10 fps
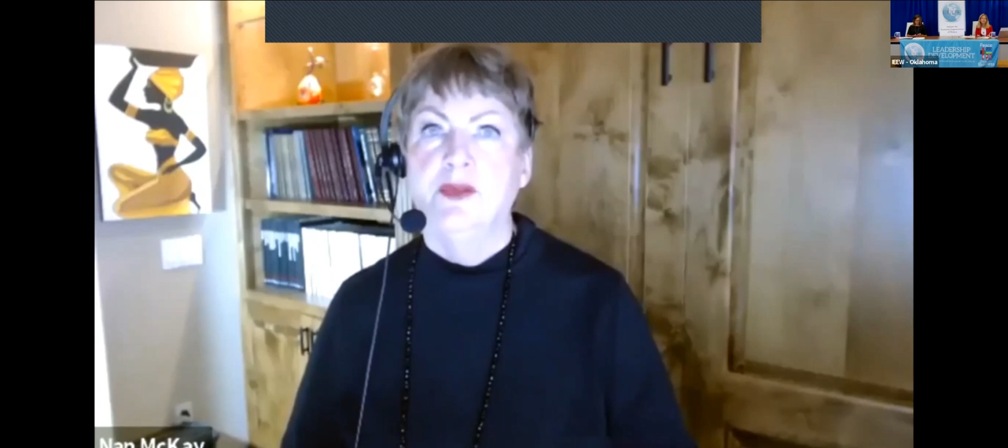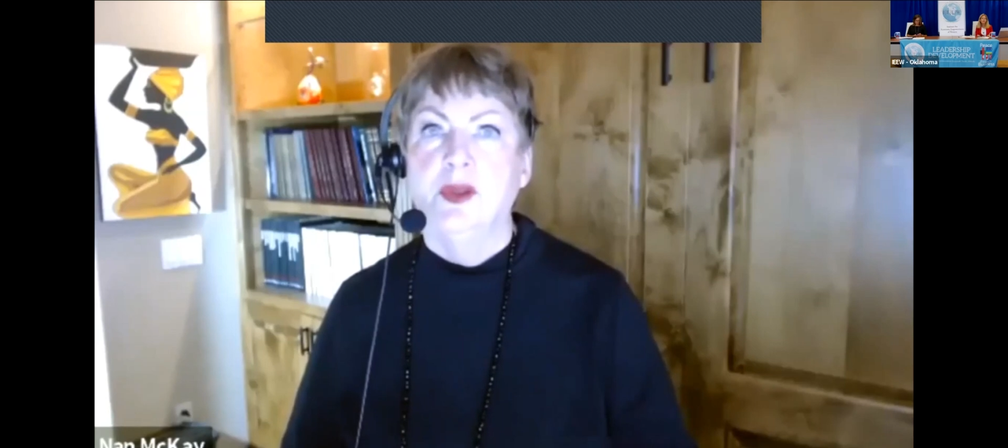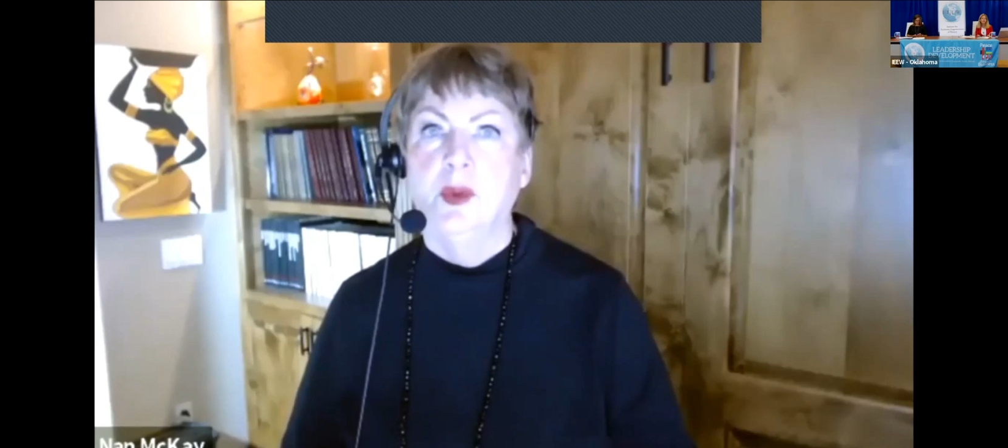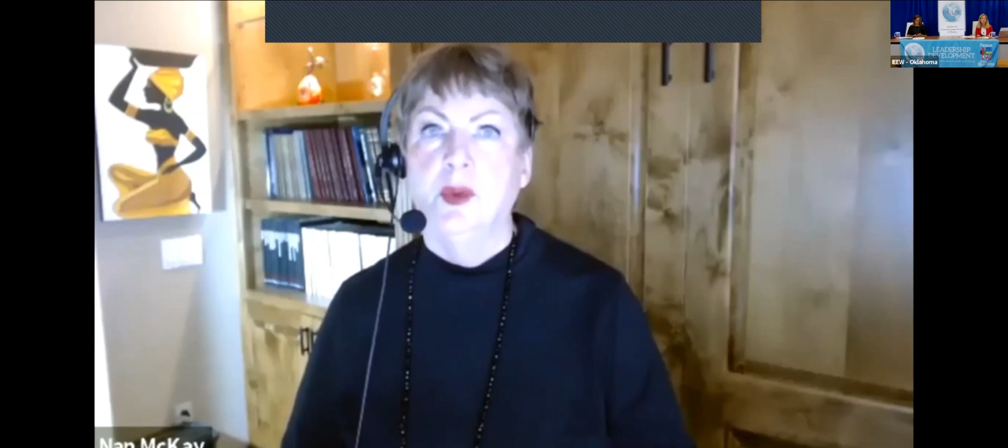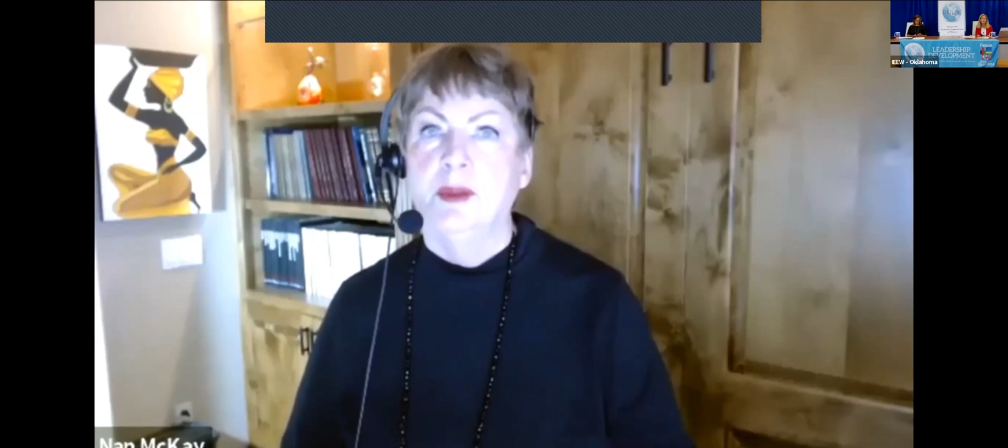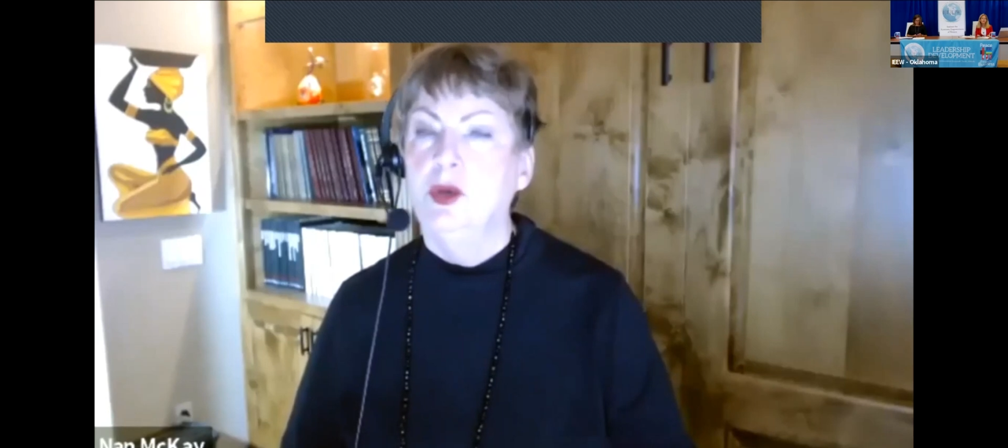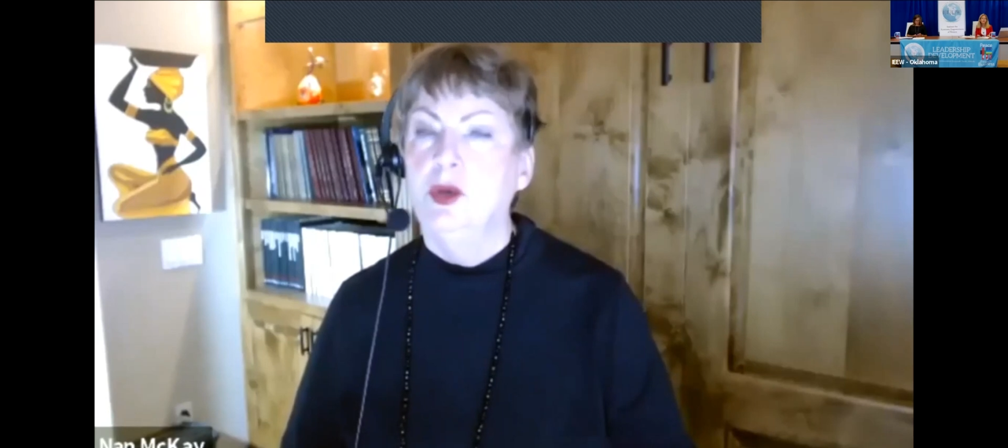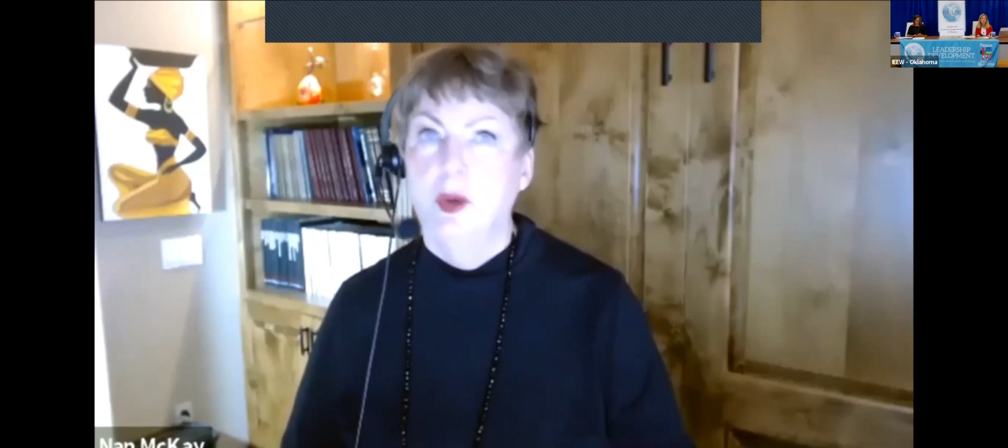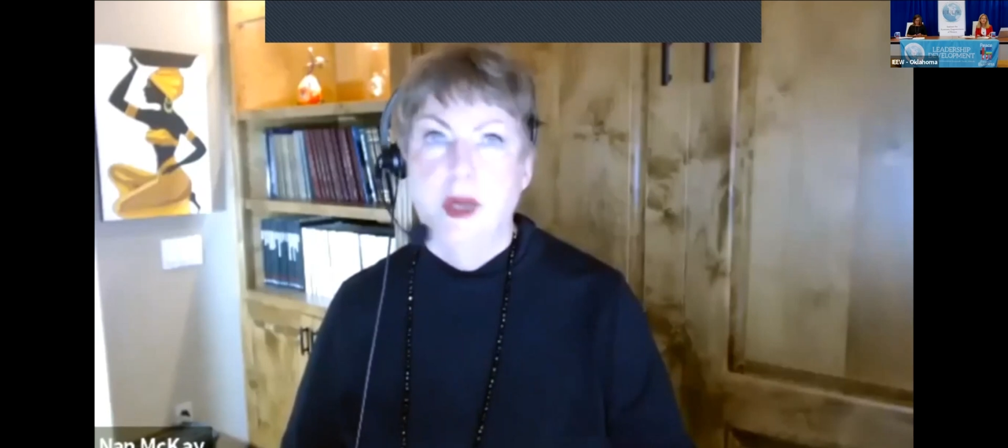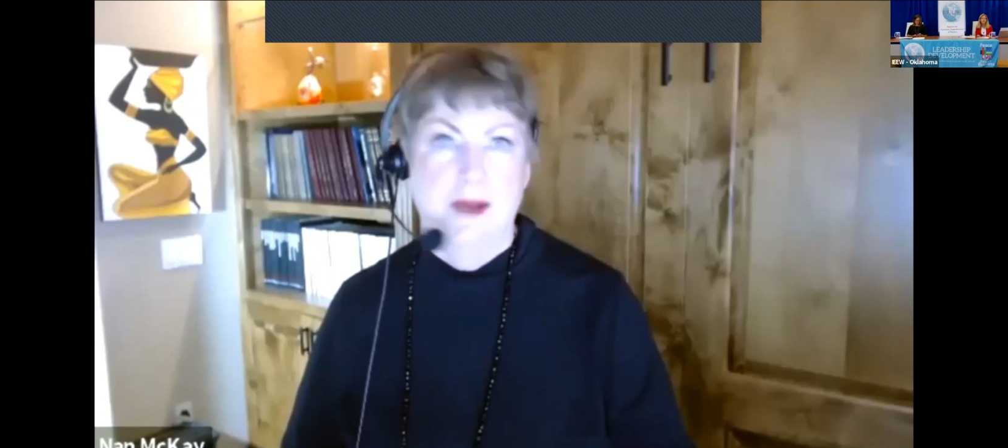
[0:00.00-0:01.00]
the women
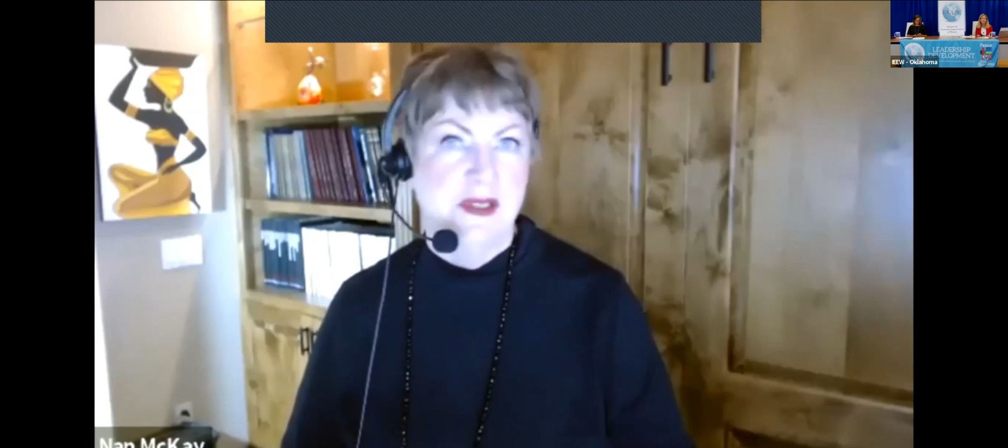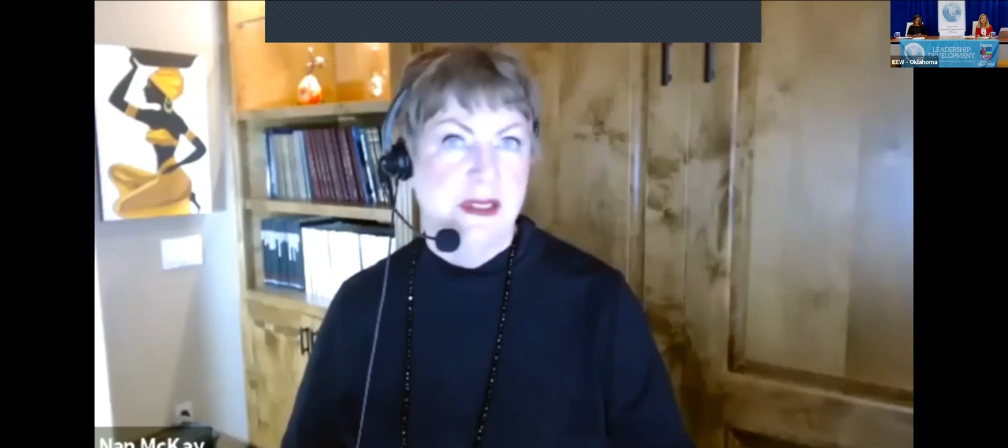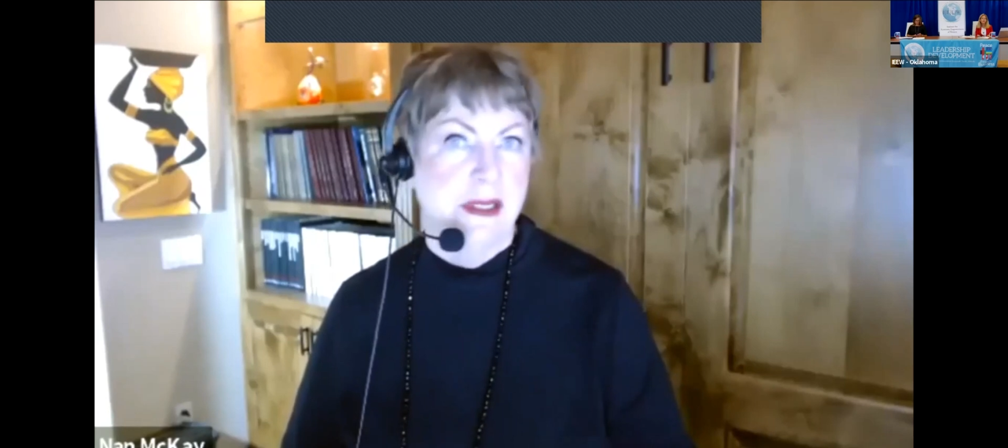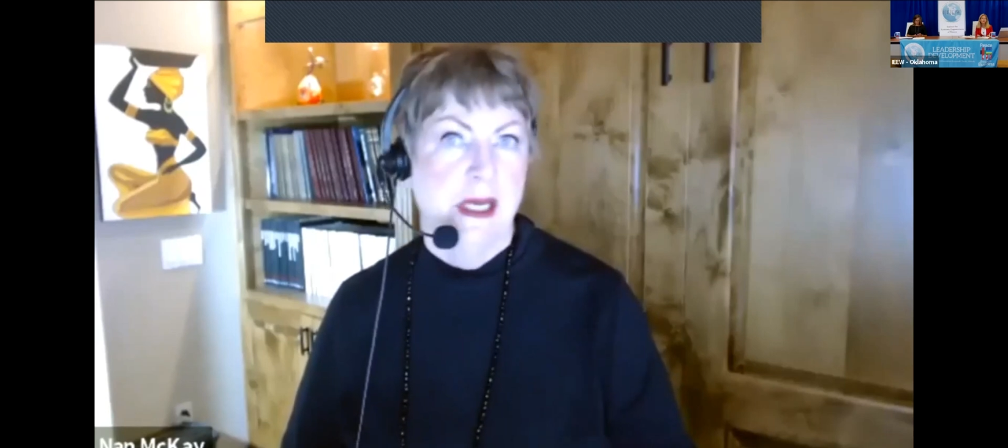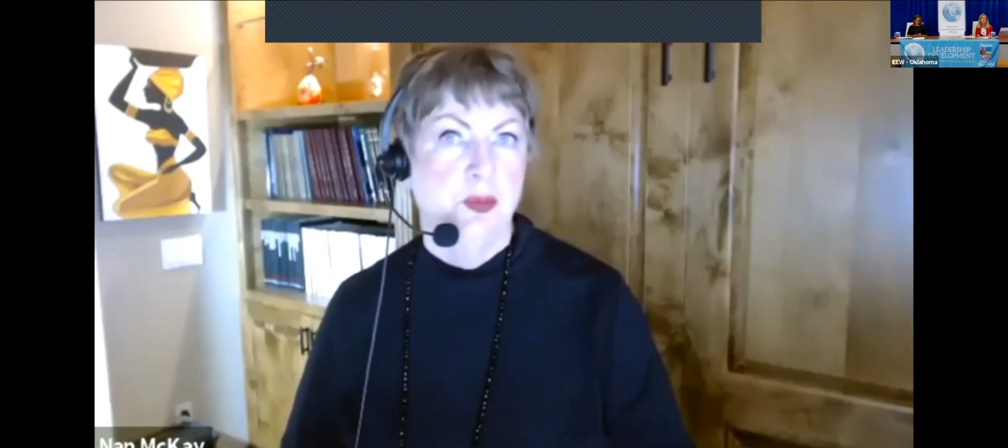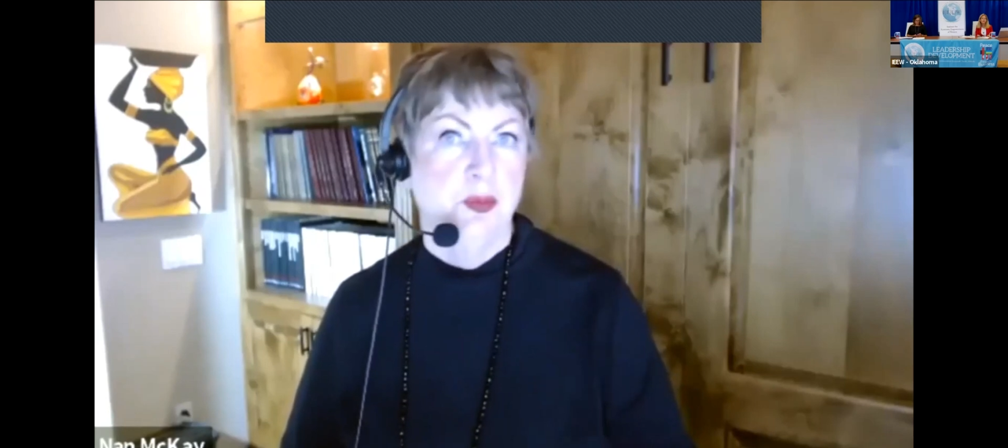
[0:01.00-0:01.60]
who have stayed